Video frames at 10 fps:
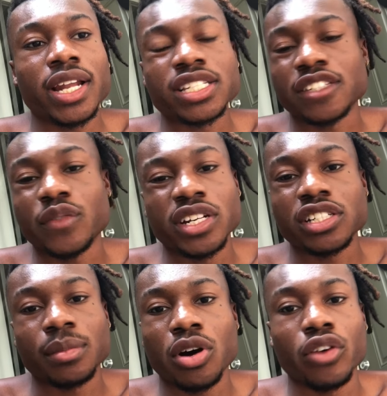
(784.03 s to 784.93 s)
and just finished
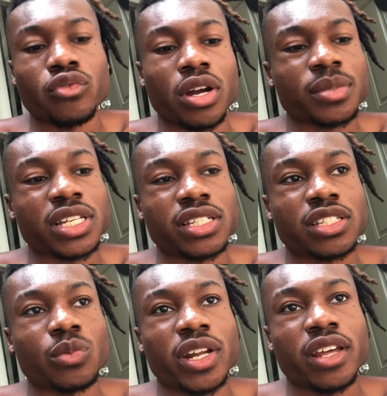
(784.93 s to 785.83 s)
them off, you know what I'm saying? Just
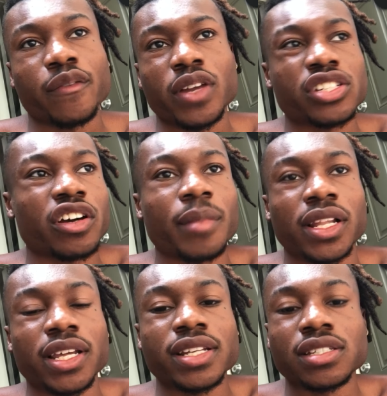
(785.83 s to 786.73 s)
went ahead and finished off my
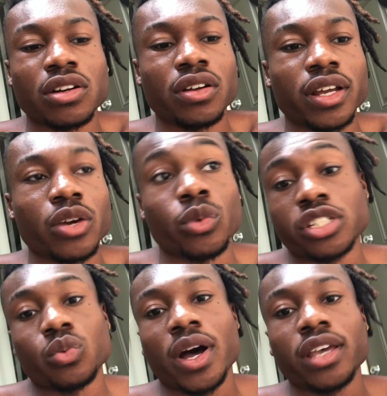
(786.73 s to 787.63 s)
lettuce and all that, which is
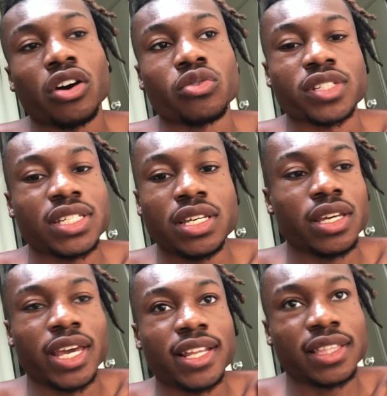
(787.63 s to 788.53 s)
why y'all don't see
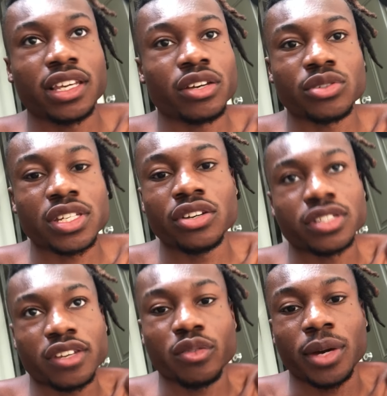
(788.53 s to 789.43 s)
anything else here
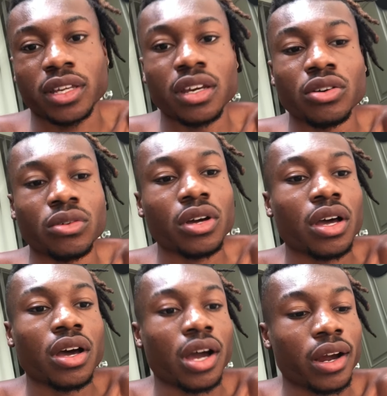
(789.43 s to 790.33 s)
except for my kale, all